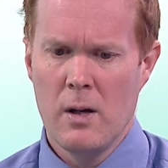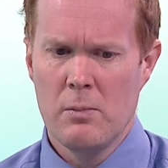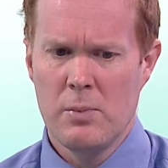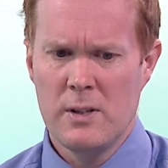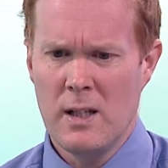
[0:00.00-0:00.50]

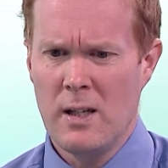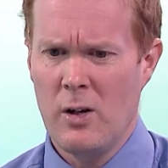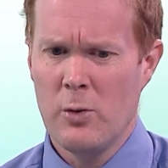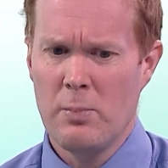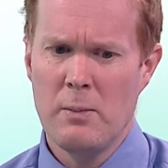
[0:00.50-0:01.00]
particularly
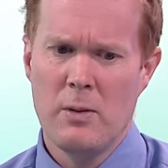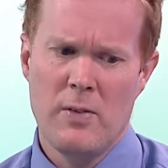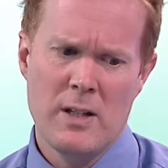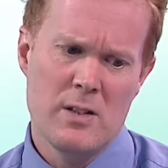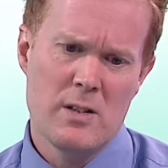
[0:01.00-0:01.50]
older people, have
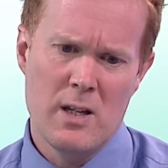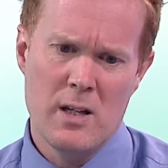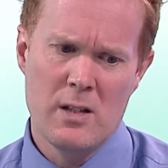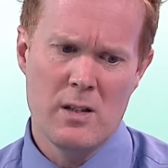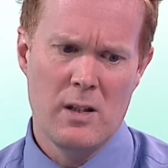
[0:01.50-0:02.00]

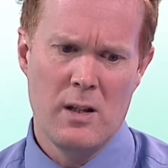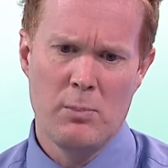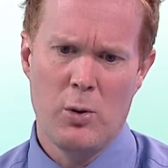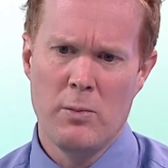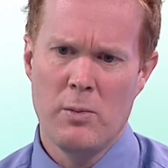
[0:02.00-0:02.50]
exited the
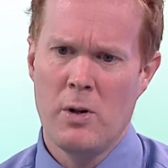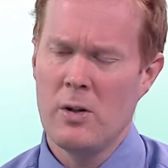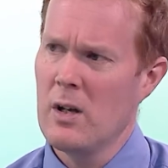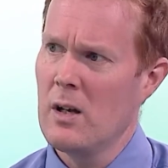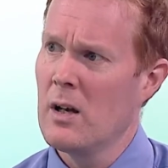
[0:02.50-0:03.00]
employment
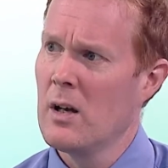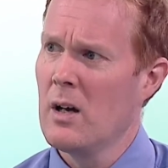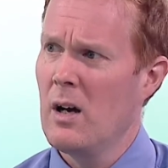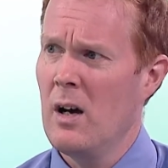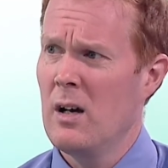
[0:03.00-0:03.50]
market
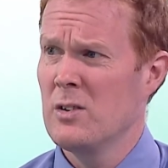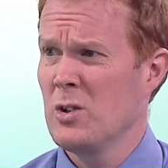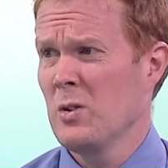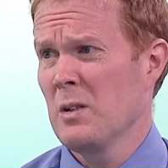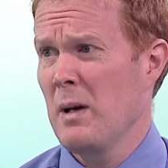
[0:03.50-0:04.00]

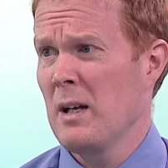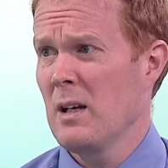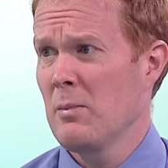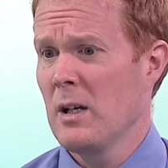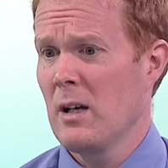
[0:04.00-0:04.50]
during the
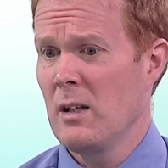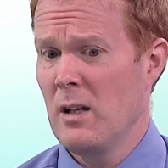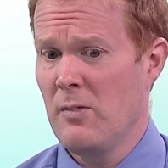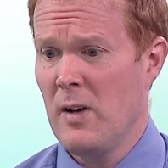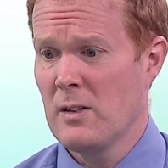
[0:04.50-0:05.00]
pandemic, and the
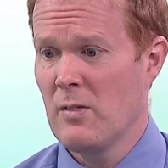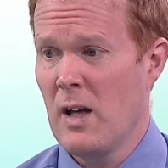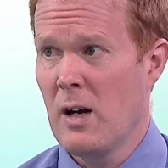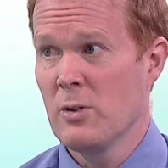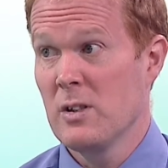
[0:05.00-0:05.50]
effect of
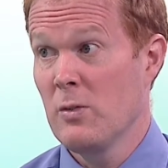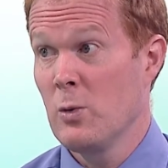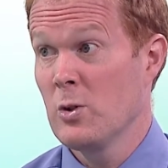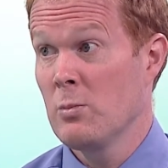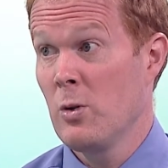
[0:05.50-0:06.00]
that was
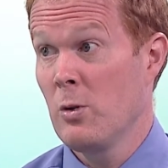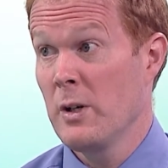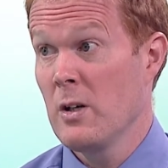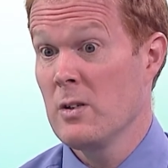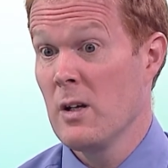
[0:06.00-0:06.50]
difficult to model
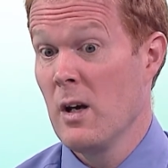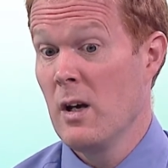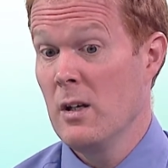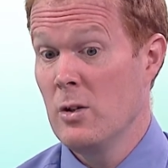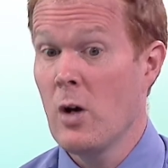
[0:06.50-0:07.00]
because
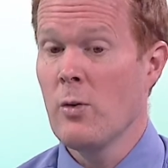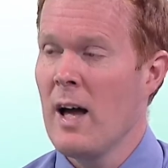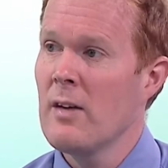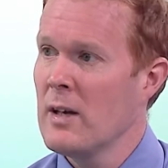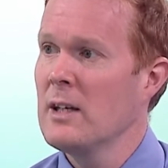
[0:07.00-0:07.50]
you don't
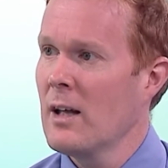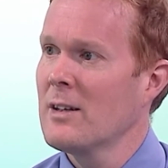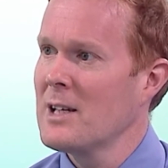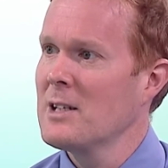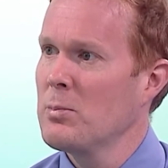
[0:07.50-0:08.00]
have any other
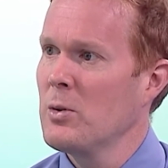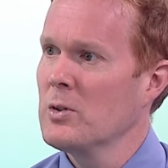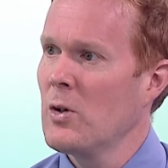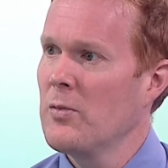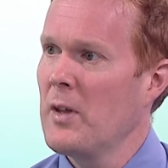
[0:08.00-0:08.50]
data points
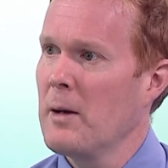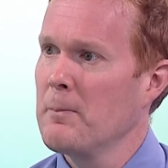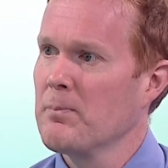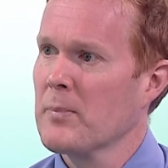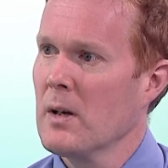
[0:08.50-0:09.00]
of that,
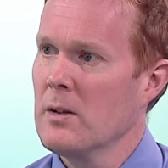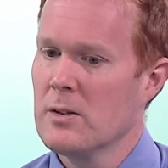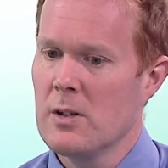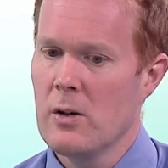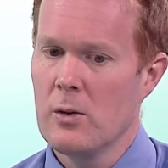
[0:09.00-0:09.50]
and
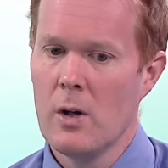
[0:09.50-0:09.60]
so